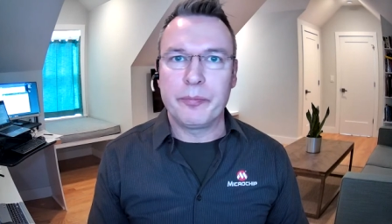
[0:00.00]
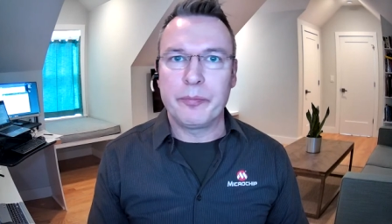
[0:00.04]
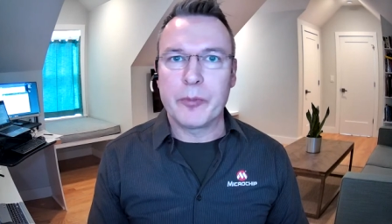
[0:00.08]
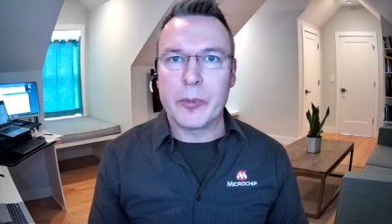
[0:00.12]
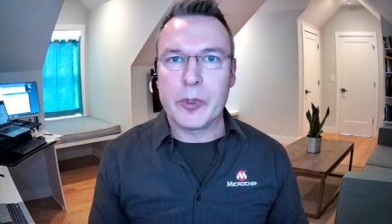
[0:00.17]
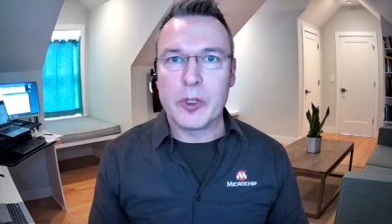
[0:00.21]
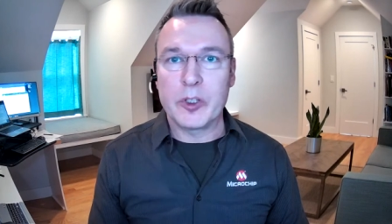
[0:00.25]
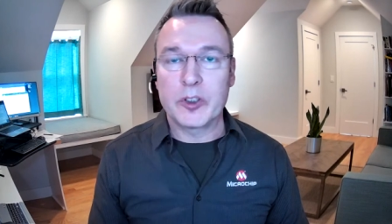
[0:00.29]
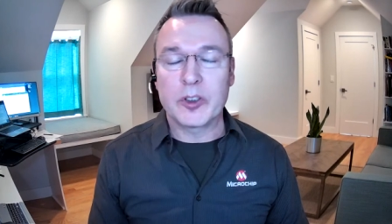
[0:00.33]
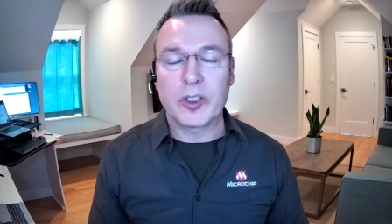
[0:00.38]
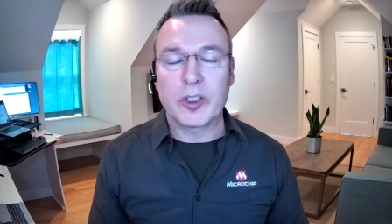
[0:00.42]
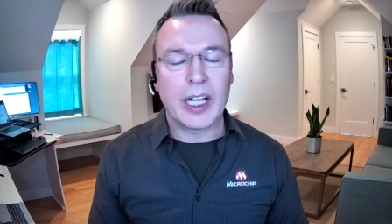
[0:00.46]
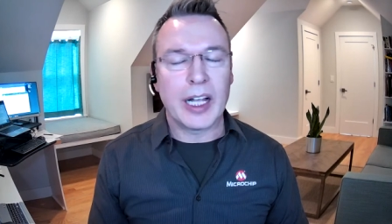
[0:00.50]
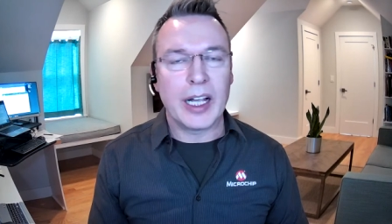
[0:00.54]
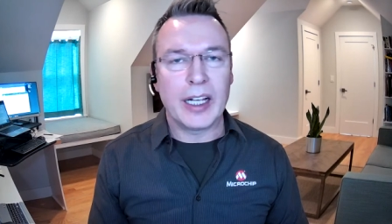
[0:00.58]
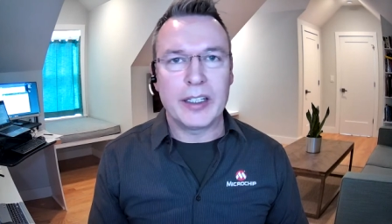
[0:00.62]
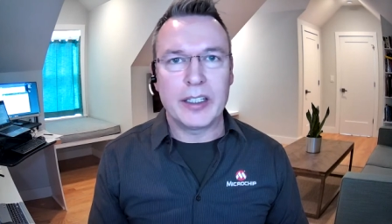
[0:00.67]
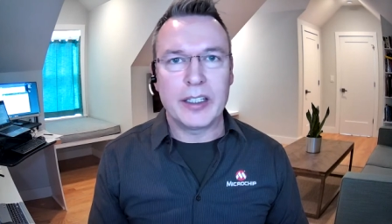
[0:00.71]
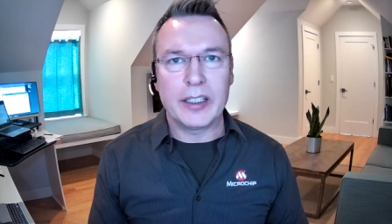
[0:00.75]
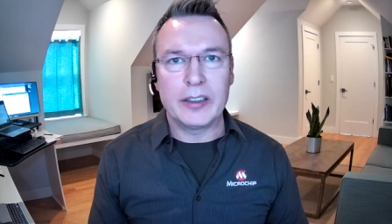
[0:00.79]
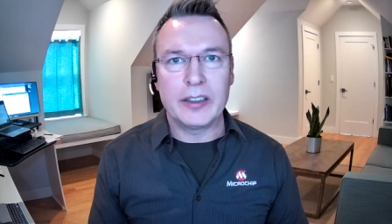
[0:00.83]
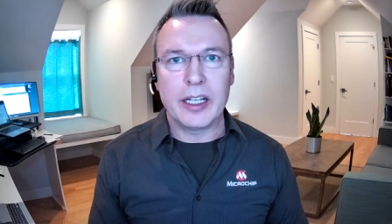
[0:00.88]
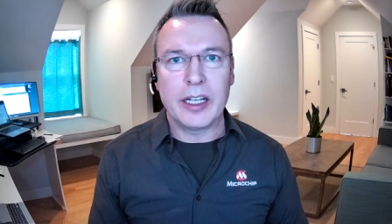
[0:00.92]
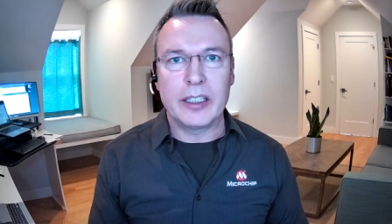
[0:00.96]
user guide
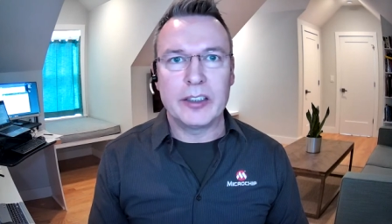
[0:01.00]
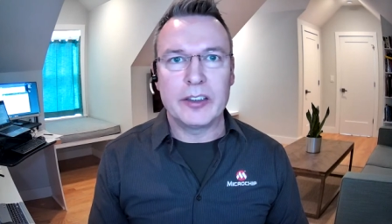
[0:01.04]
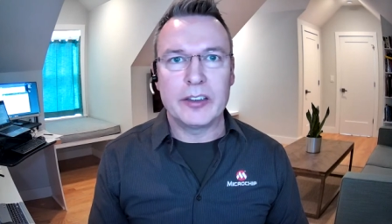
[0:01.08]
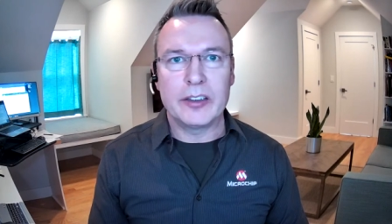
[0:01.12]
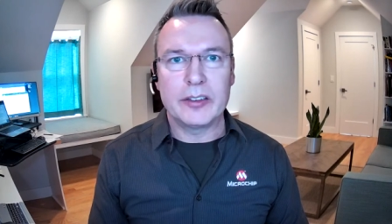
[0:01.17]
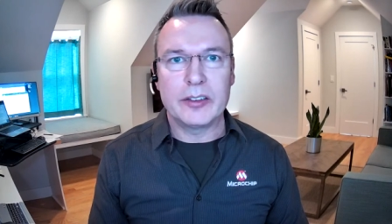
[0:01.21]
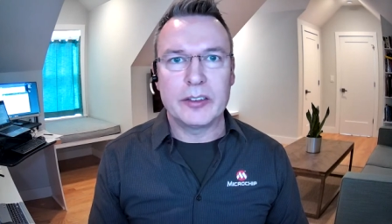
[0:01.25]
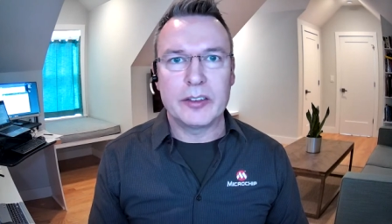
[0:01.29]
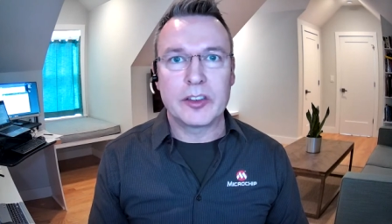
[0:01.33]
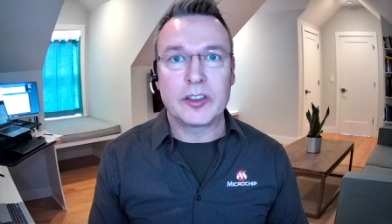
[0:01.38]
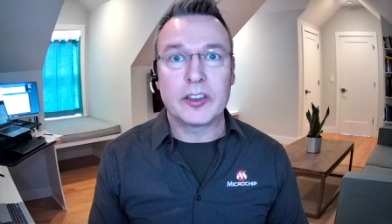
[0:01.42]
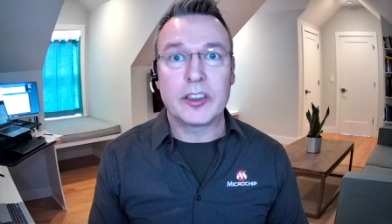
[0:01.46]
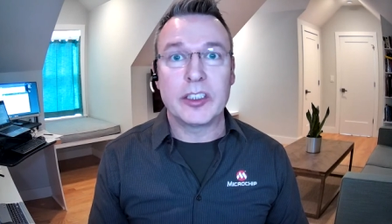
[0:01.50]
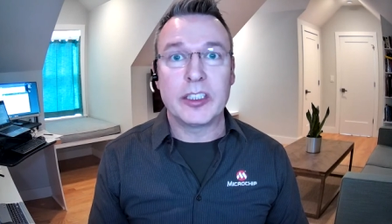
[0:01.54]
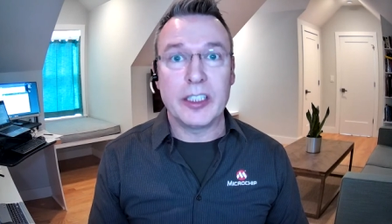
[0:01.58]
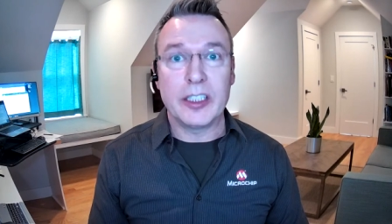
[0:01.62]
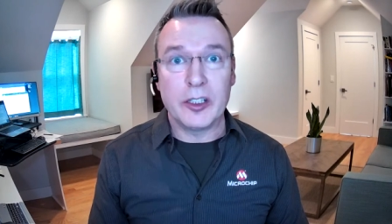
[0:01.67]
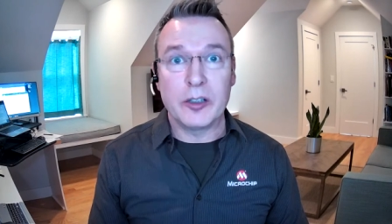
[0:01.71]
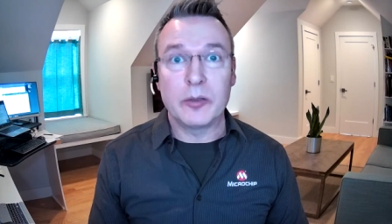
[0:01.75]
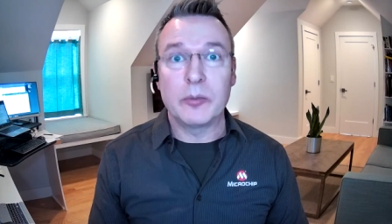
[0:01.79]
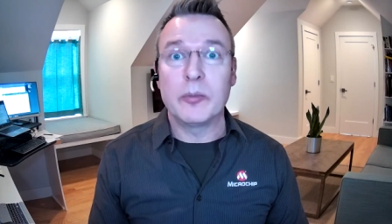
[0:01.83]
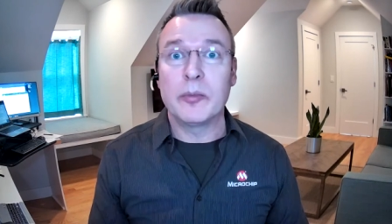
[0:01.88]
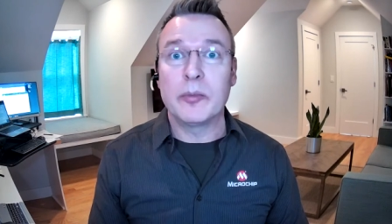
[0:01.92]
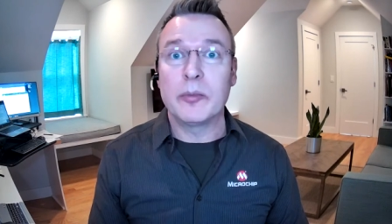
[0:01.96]
and, and see, you
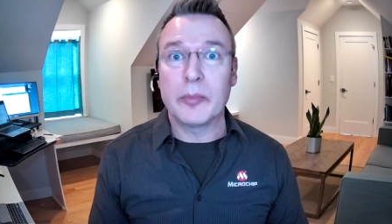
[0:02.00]
know,